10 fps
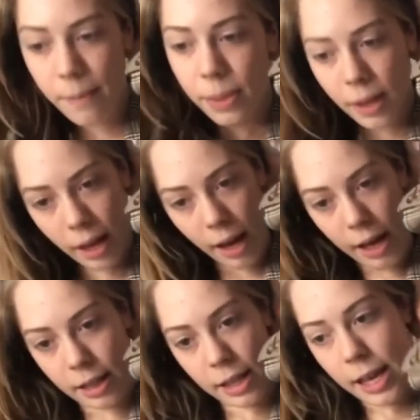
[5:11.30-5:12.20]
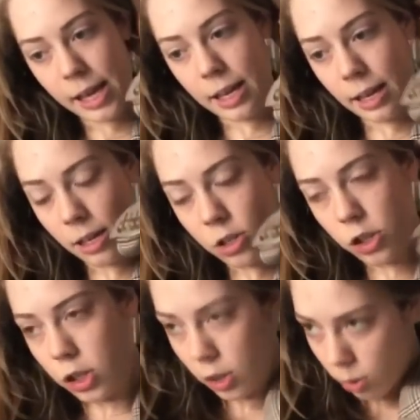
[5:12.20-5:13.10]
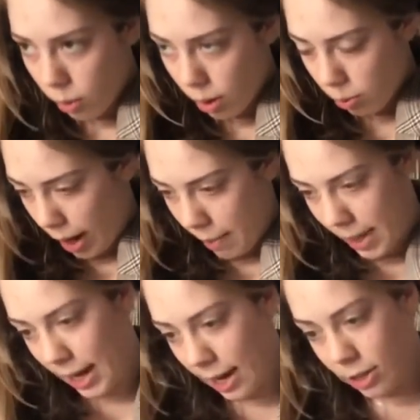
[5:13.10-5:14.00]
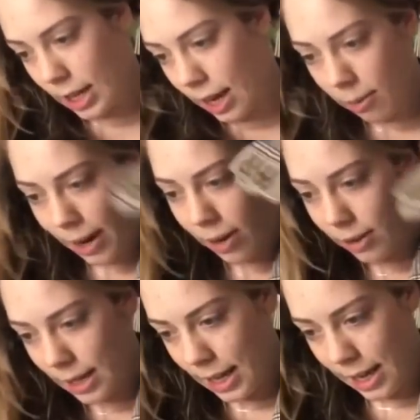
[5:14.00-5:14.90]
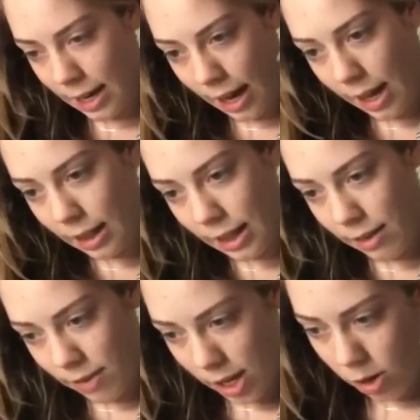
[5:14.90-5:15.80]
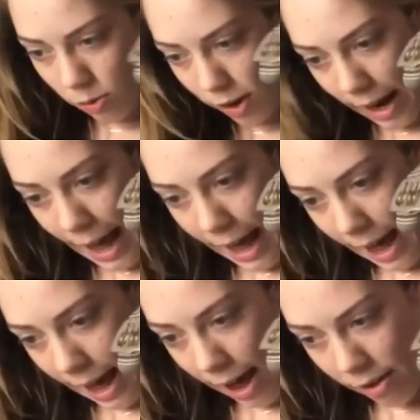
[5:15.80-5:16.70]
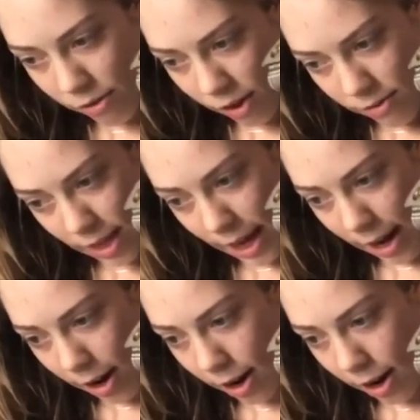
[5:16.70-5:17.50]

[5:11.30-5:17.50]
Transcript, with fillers: I like to wrap my hair tie around and I leave it over half of the hair